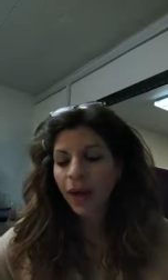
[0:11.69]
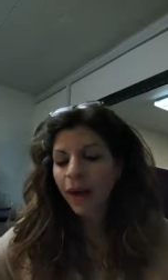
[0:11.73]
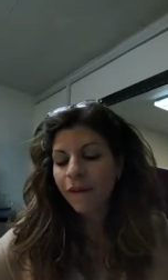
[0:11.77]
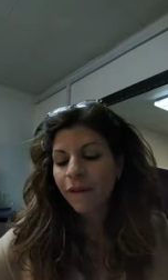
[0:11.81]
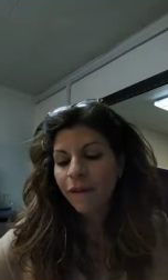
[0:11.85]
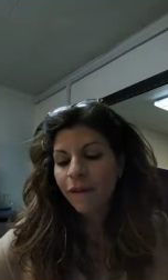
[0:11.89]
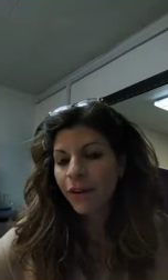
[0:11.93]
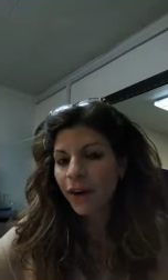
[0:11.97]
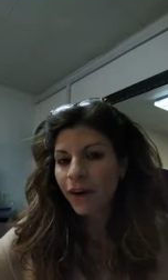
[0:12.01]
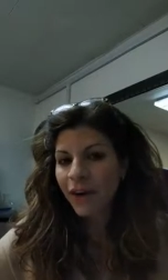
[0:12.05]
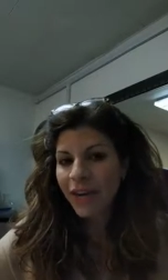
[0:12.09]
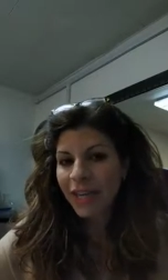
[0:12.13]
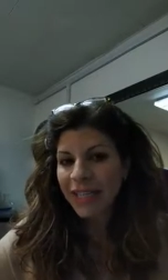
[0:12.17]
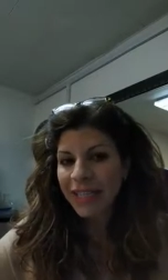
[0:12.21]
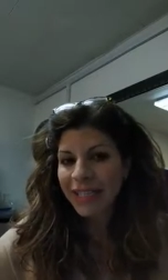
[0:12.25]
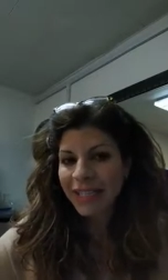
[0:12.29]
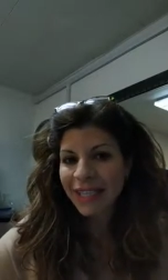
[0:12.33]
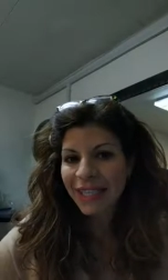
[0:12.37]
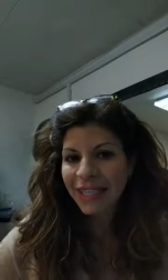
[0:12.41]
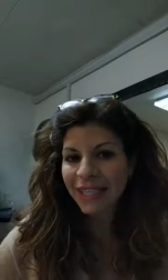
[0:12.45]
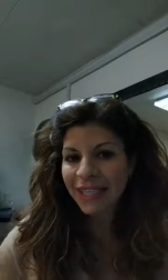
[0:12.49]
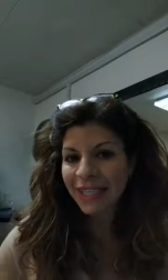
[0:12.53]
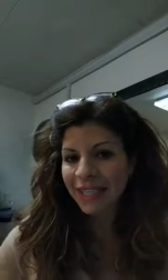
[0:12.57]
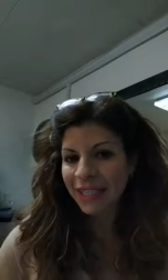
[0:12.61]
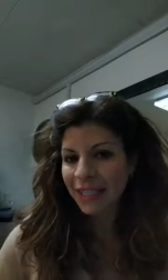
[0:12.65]
I'm very
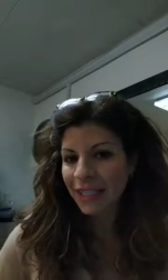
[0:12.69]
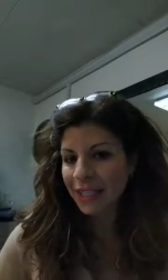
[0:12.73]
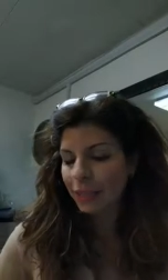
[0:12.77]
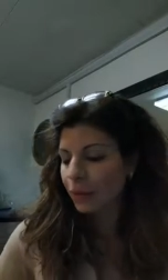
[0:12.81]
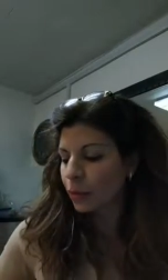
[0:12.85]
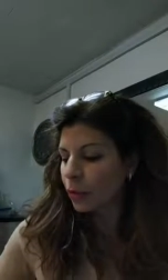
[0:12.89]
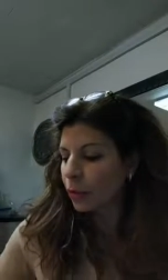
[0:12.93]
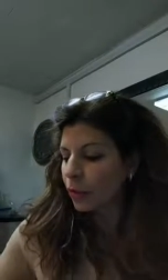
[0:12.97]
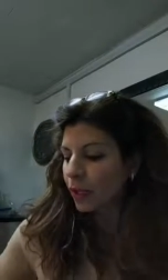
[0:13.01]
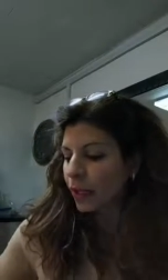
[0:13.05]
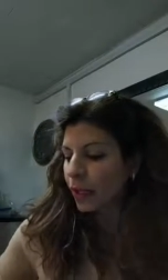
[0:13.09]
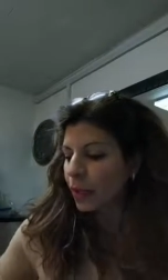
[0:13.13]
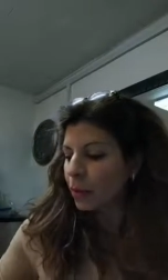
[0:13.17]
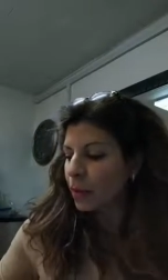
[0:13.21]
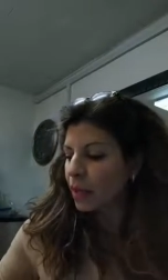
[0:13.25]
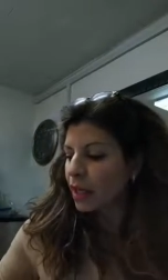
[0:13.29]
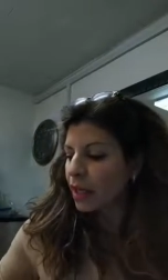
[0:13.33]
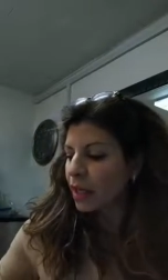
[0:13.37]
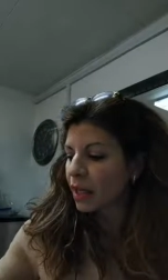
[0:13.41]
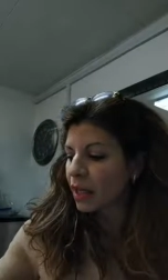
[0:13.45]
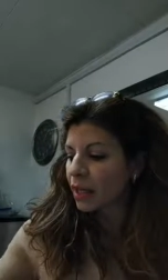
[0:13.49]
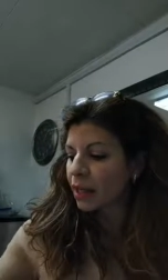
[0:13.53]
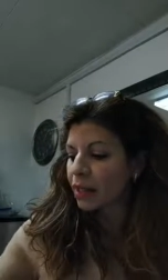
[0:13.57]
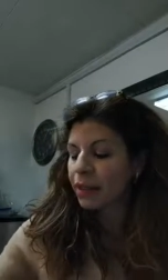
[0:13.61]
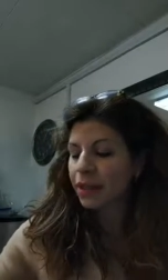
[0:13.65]
excited this morning
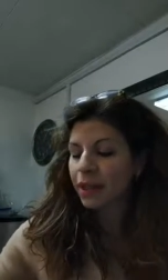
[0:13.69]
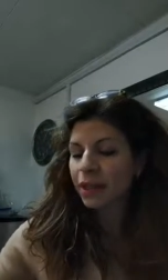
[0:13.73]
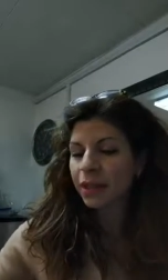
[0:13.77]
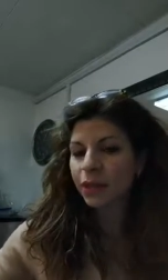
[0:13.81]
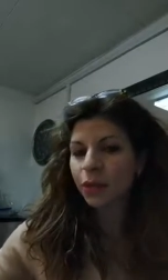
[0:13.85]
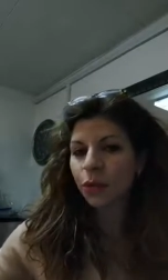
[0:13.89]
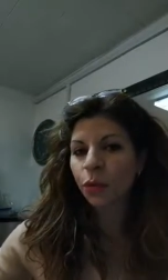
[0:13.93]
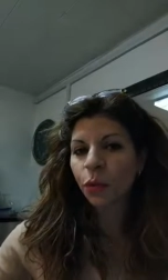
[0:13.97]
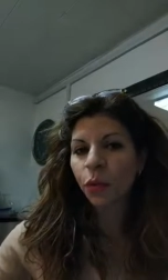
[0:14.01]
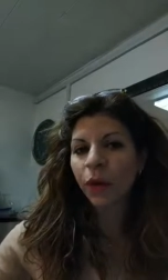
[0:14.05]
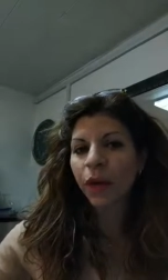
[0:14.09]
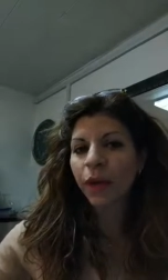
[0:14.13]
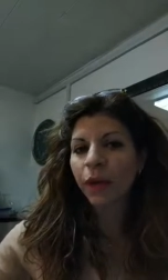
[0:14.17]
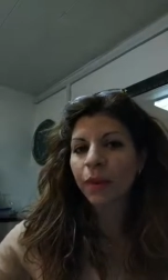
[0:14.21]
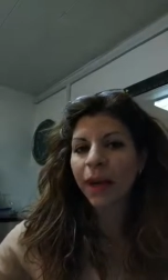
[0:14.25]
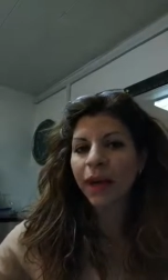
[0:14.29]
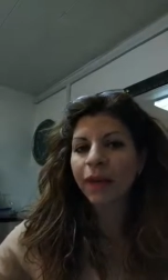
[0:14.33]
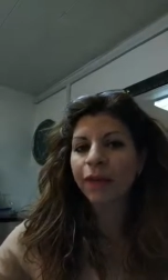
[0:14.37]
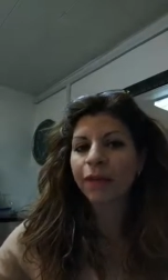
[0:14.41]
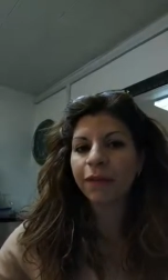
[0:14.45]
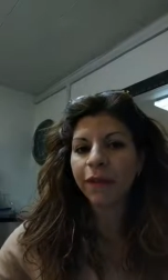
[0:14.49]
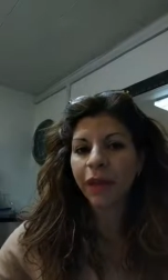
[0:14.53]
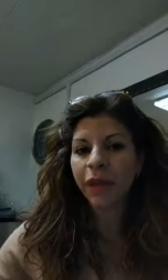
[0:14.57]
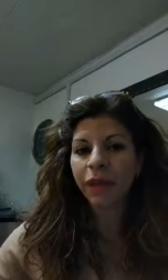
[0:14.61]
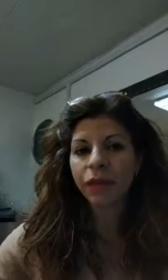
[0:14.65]
because it's one of
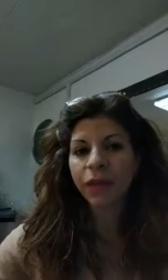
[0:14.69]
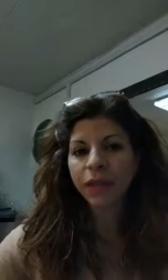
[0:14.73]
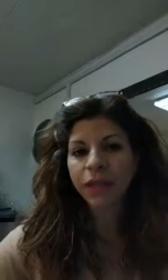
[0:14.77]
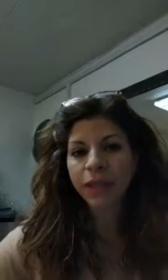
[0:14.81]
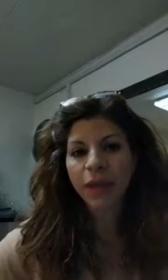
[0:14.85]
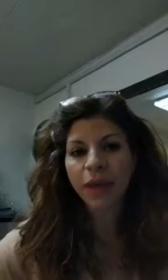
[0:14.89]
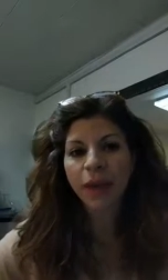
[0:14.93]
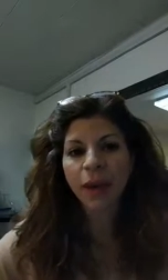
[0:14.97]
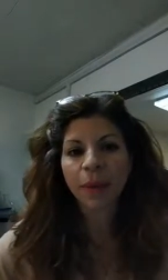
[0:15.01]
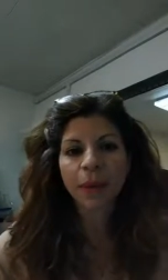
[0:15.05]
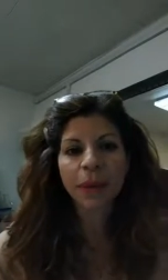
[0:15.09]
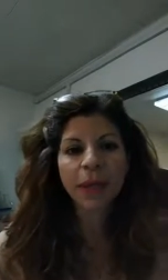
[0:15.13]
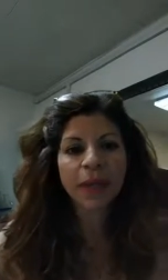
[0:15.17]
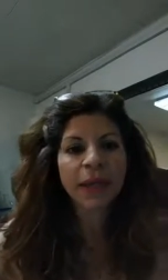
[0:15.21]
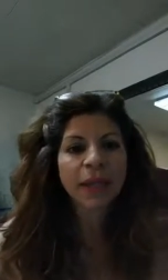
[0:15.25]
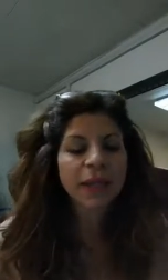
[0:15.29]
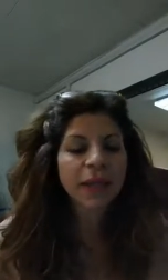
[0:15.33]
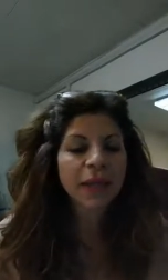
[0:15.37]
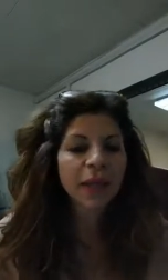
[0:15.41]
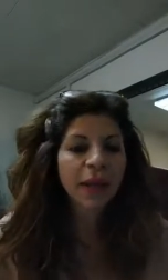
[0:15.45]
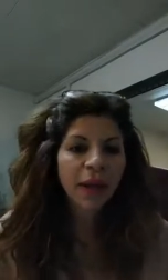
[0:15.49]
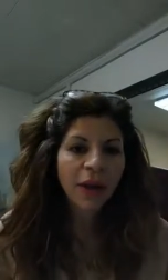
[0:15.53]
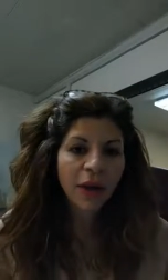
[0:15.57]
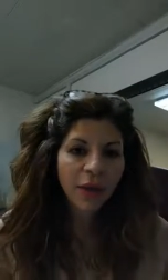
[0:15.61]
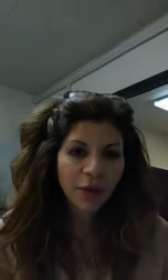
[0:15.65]
my favorite
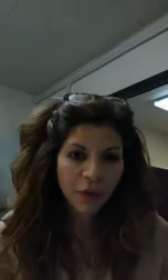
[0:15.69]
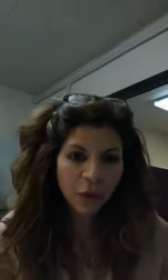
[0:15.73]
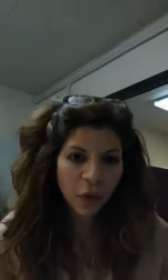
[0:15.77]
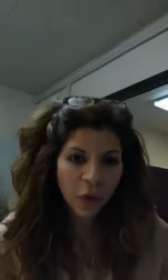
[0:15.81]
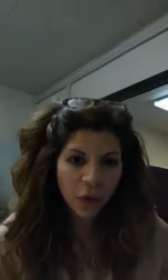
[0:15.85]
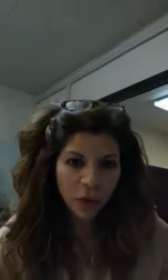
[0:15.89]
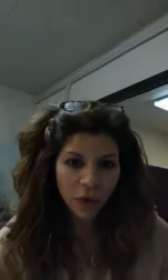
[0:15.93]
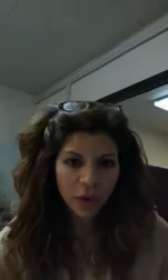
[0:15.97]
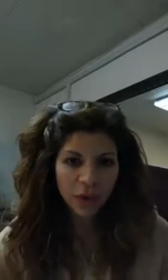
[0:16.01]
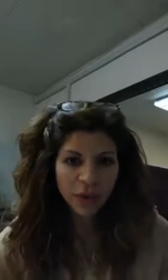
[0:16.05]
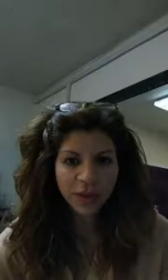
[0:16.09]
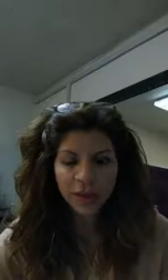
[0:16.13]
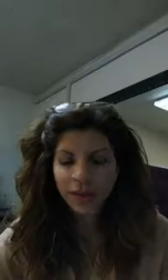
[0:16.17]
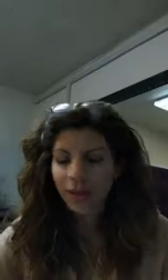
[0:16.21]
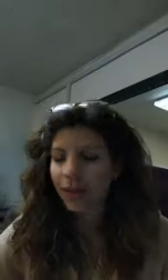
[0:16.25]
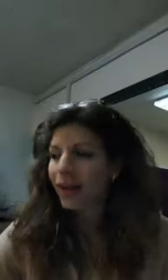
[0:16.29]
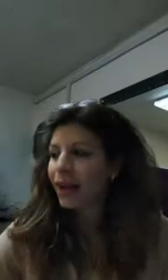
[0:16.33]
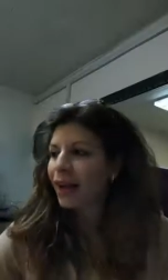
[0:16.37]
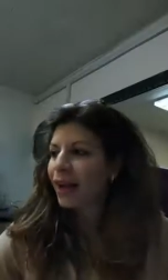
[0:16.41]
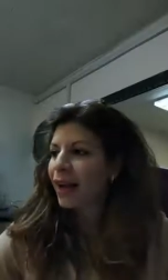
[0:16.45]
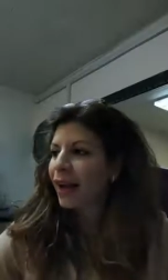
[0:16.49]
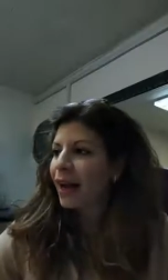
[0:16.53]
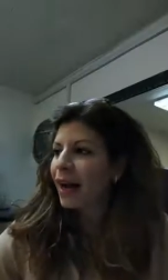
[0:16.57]
topics, of course,